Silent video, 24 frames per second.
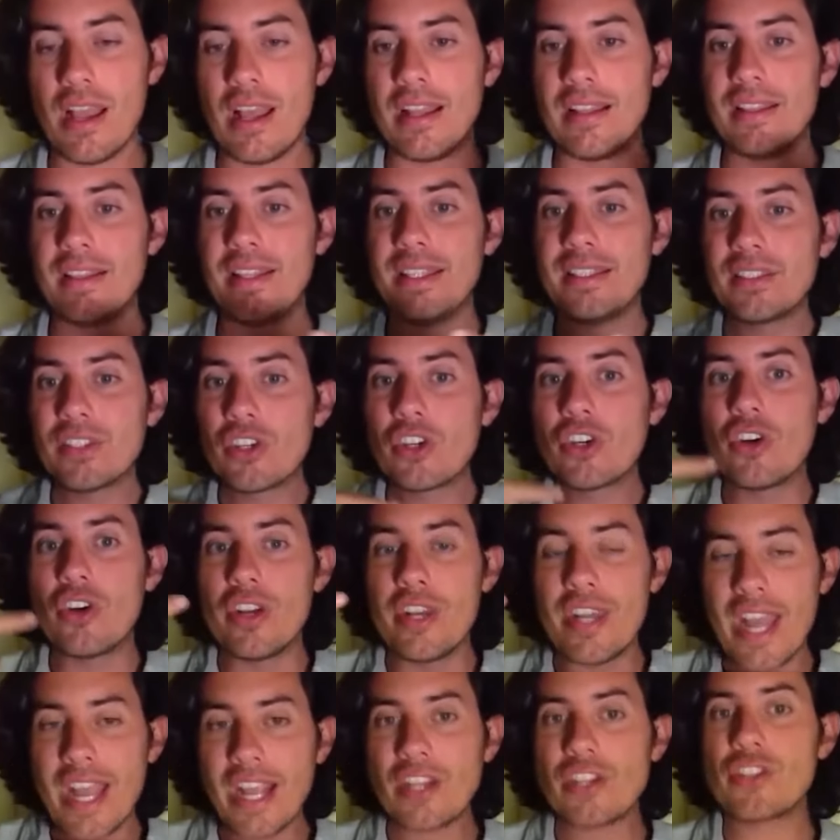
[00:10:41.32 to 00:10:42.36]
This
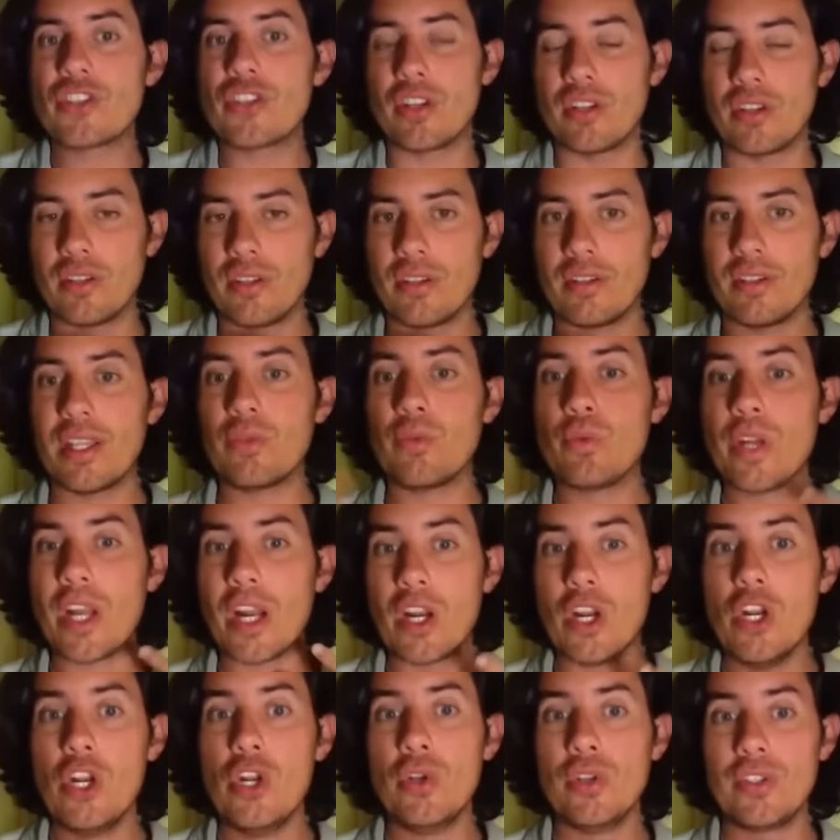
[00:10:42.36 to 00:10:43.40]
connection that we
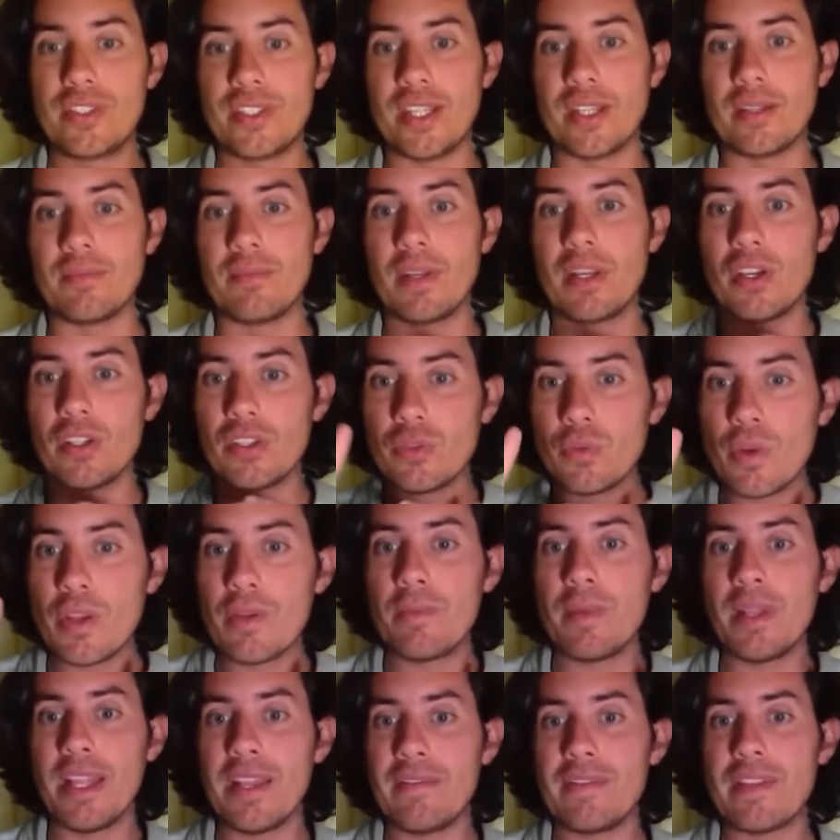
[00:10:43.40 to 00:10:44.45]
are losing because we
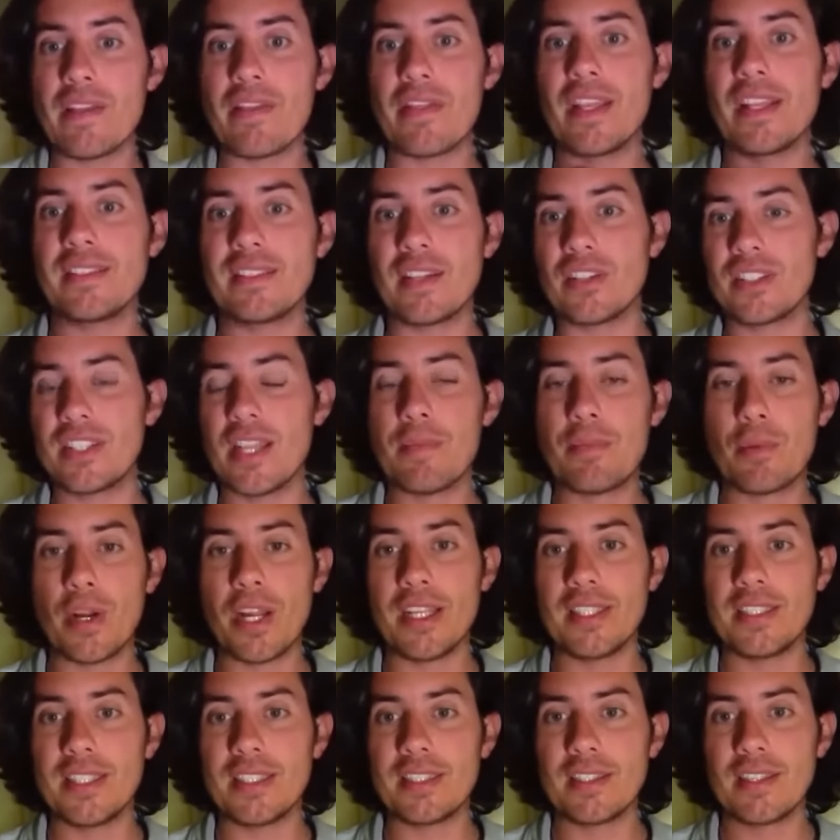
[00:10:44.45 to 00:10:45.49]
believe that things are
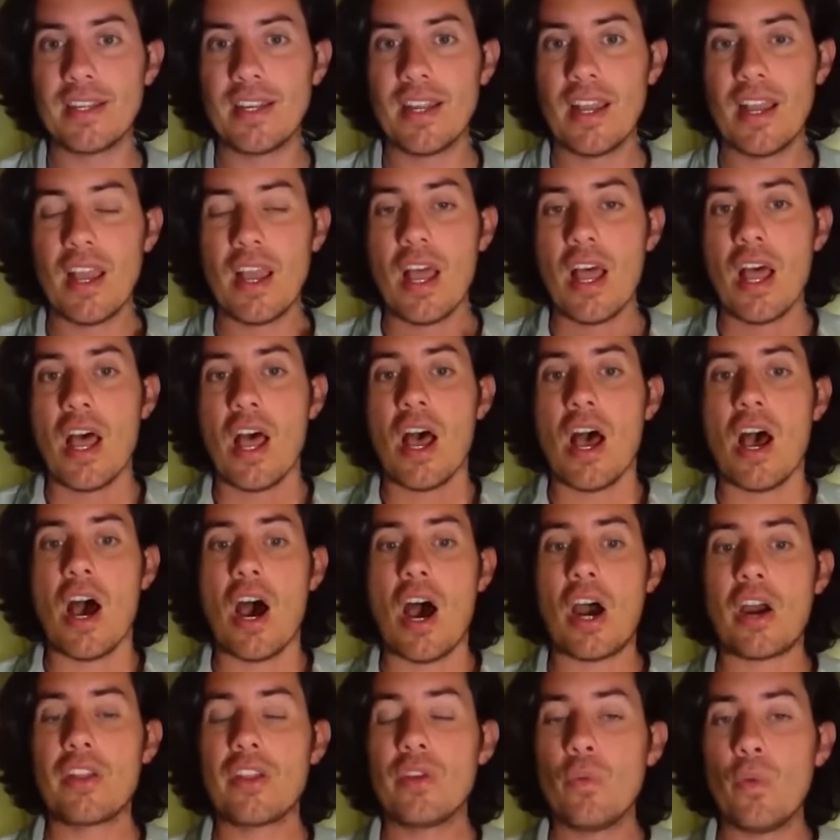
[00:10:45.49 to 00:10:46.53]
separated
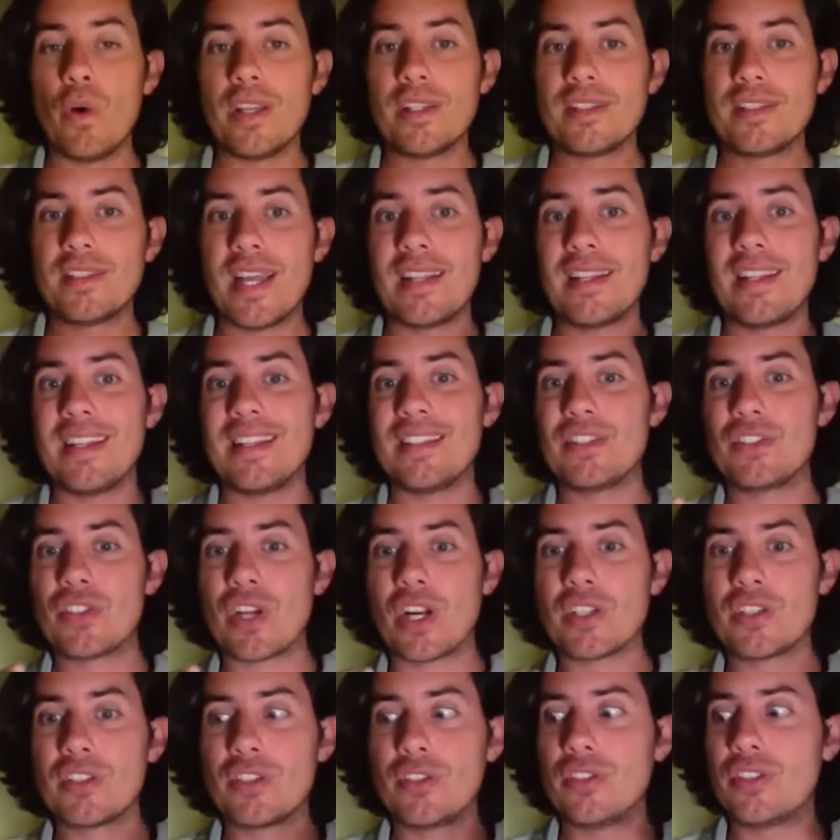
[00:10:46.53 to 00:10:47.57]
are the ones that
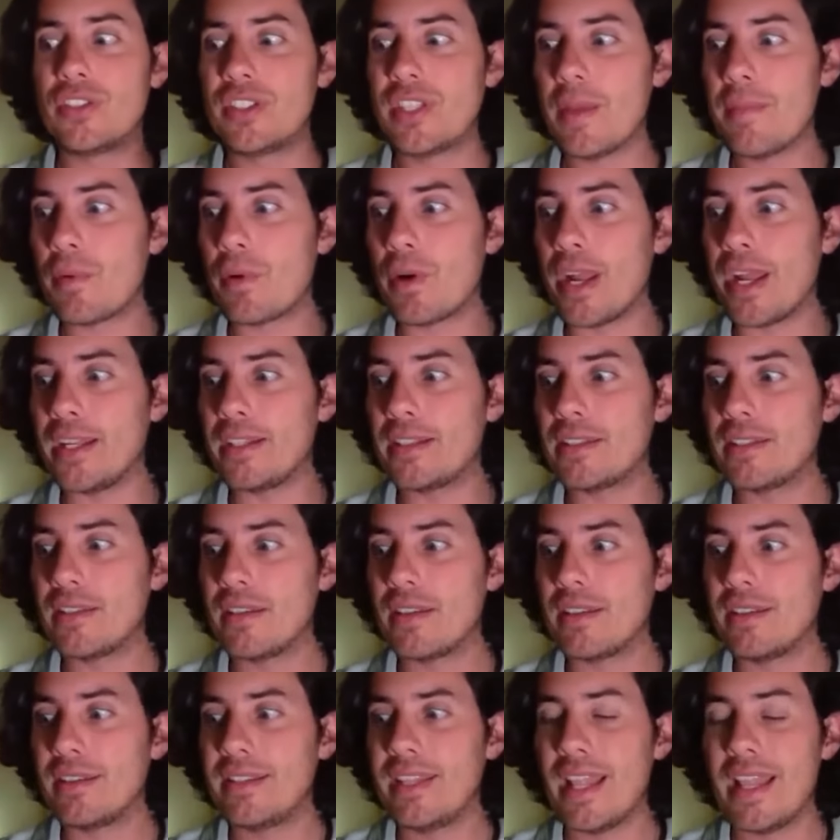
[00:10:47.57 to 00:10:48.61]
start to separate
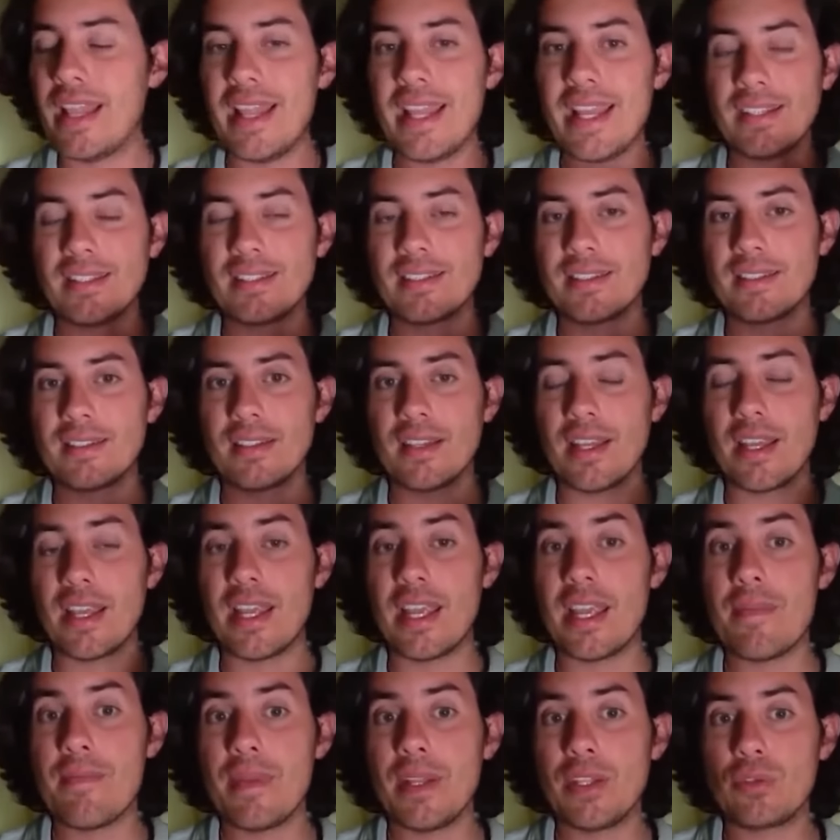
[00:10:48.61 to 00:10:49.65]
the links
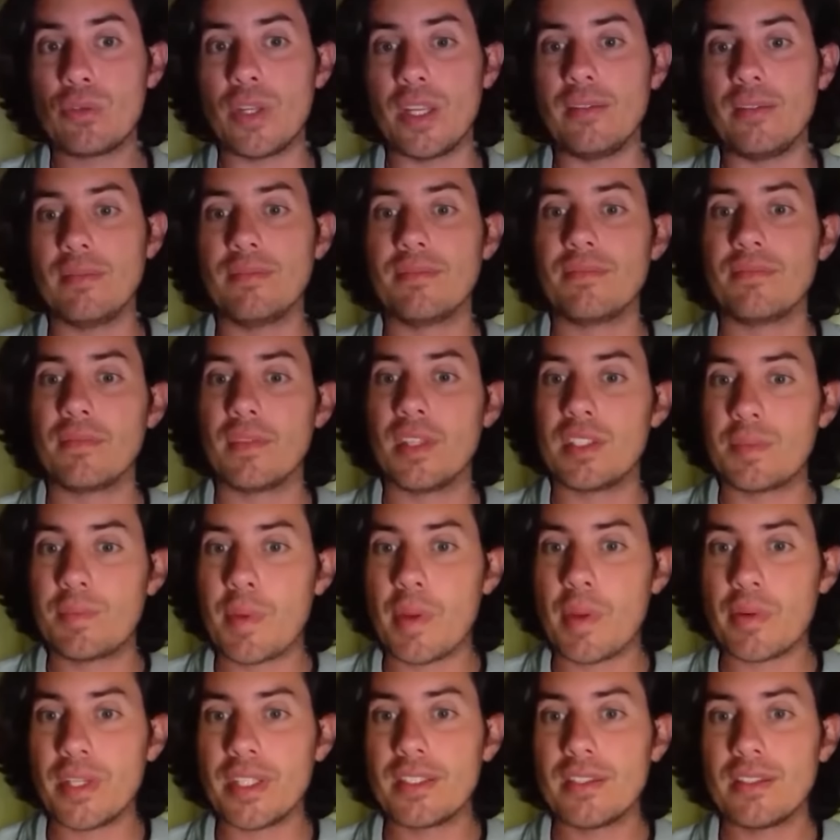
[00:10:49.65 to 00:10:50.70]
in between the
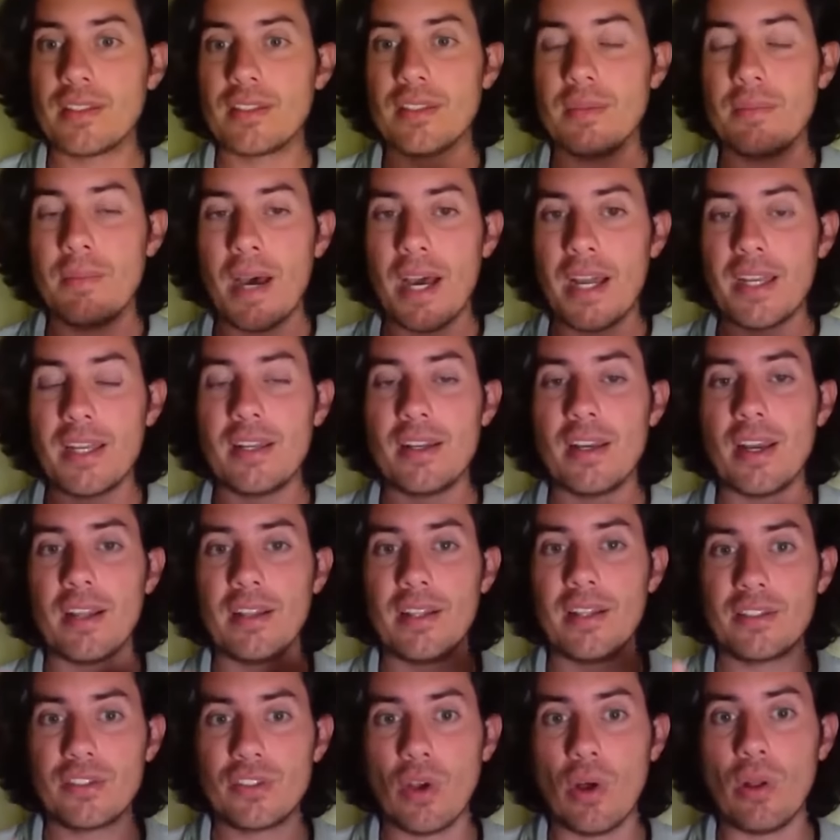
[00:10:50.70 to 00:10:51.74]
spirit, the body, and the
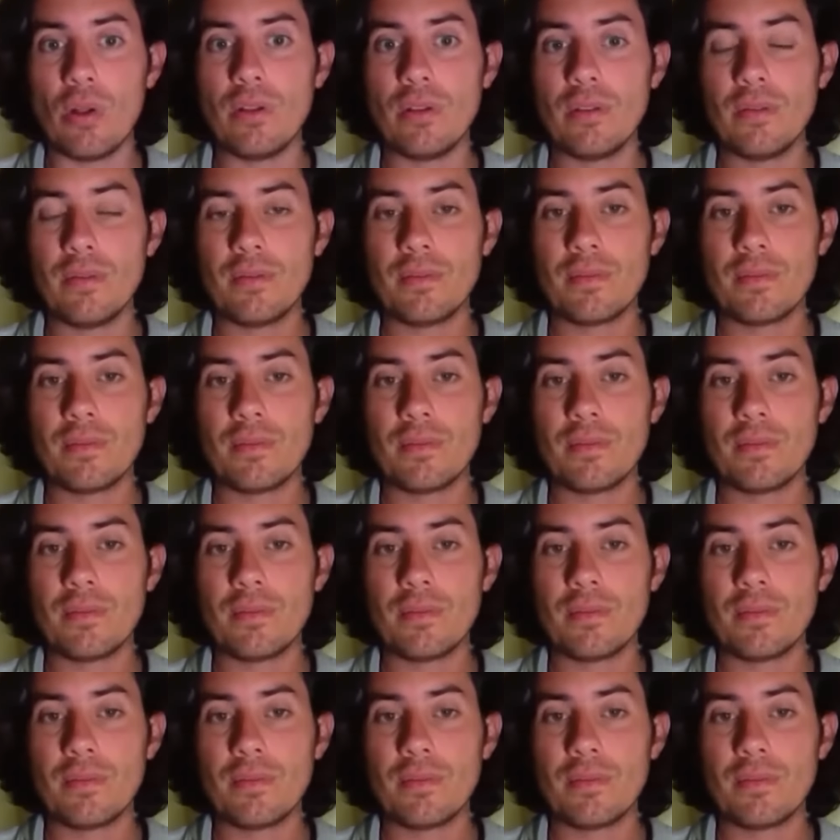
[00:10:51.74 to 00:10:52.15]
soul.